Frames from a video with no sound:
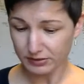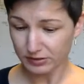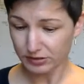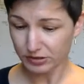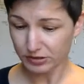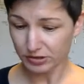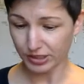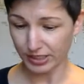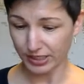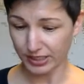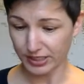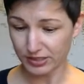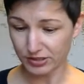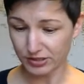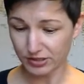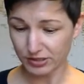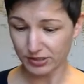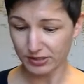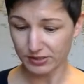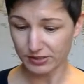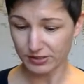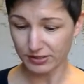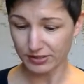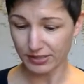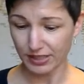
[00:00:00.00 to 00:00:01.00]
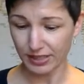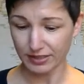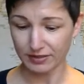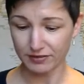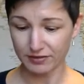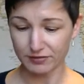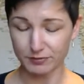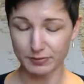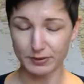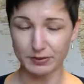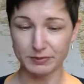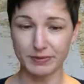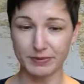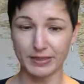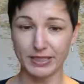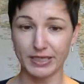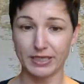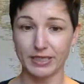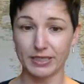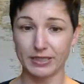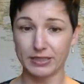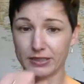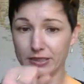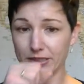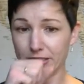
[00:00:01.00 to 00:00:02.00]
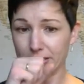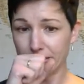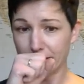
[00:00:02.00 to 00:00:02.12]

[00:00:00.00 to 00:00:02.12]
changes that have been made.